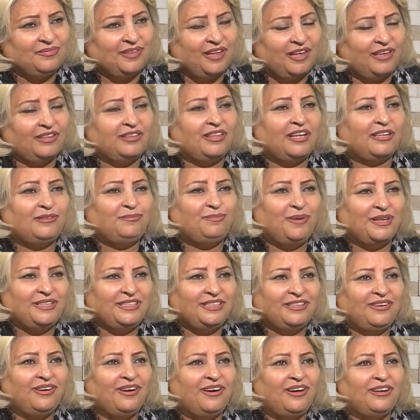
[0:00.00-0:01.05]
That
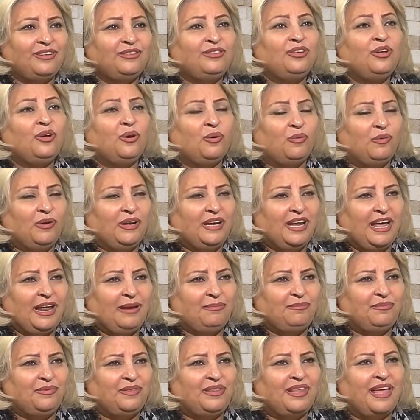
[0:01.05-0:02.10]
bodyguard will
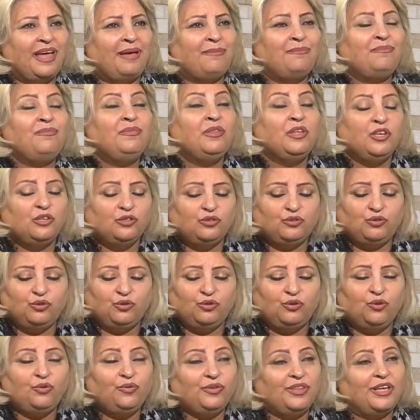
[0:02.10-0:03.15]
help them to
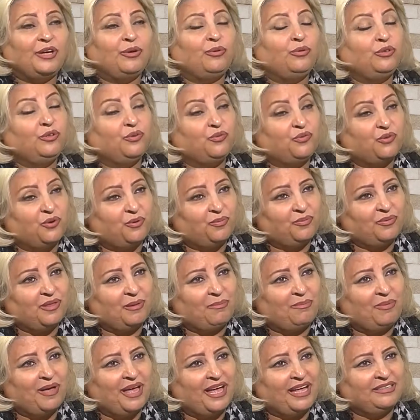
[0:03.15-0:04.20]
know the good from the
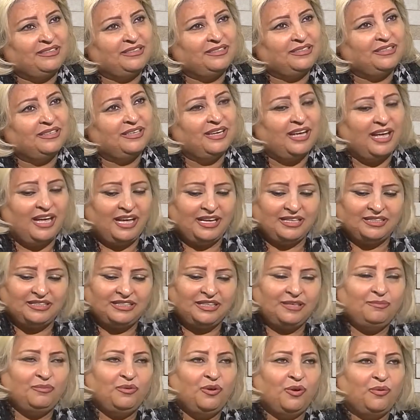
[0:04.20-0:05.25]
bad and
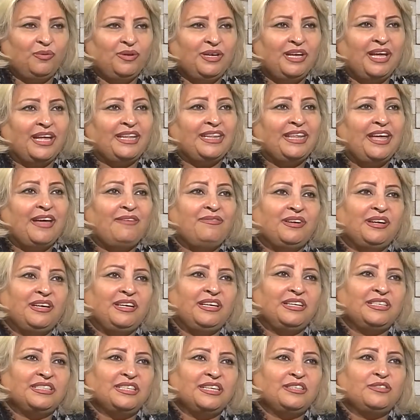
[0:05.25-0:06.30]
keep going and have a
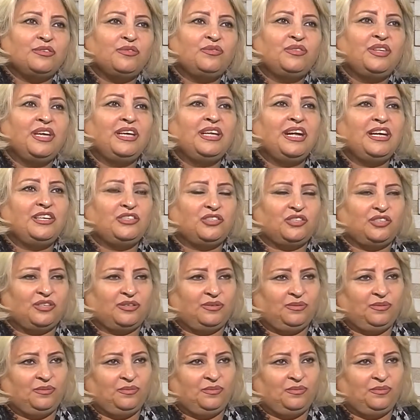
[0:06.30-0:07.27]
clear sense of direction.